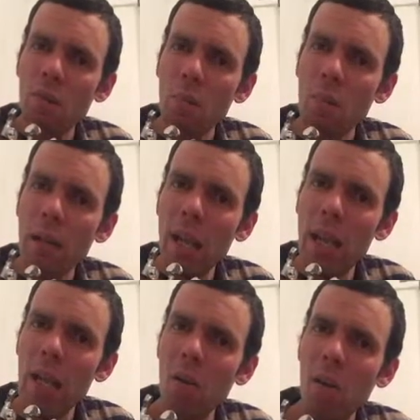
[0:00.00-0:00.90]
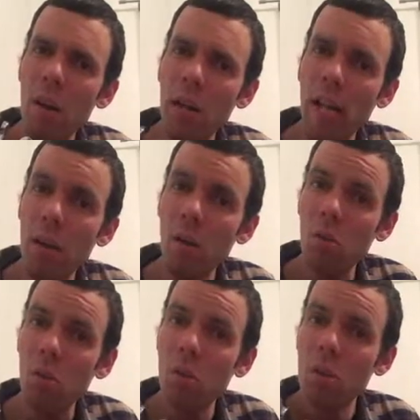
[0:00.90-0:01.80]
play or an
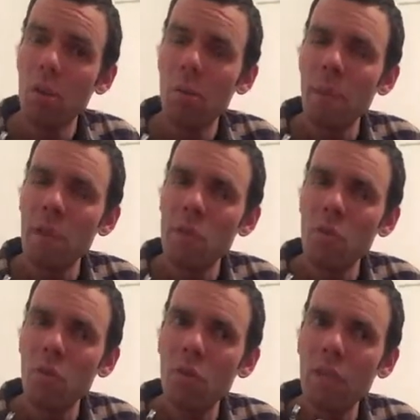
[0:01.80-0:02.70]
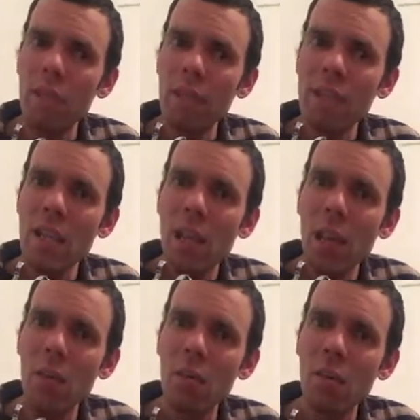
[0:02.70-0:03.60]
angle, make sure that that's
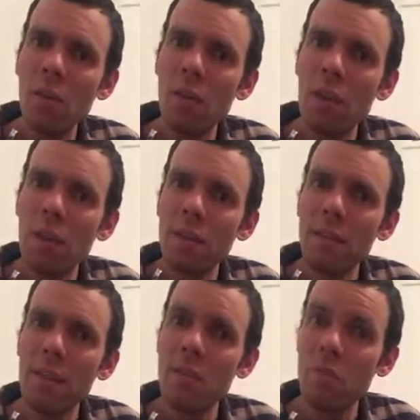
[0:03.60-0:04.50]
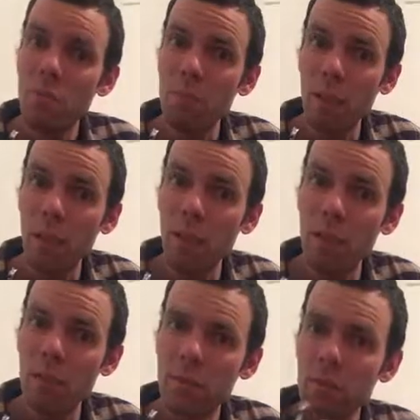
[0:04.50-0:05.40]
how they should be.
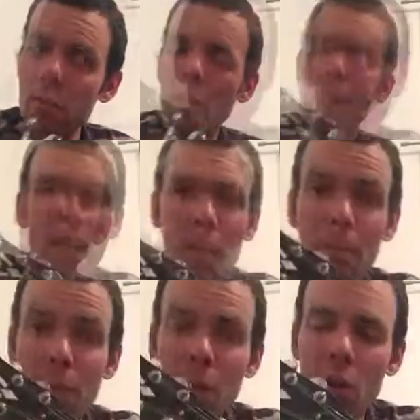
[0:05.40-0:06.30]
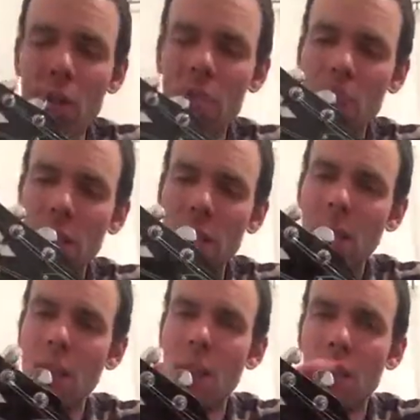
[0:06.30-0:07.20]
You know, likely, but possibly
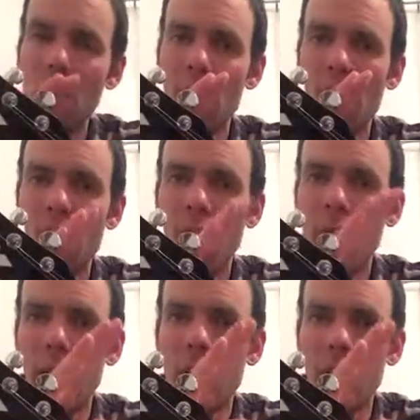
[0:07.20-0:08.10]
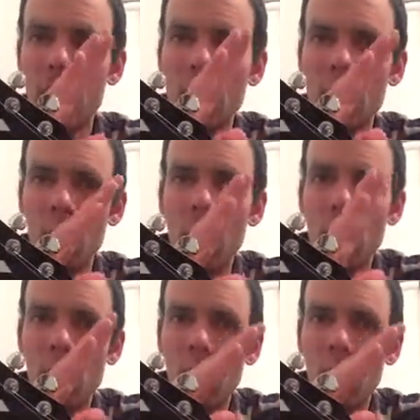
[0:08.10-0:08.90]
you can find some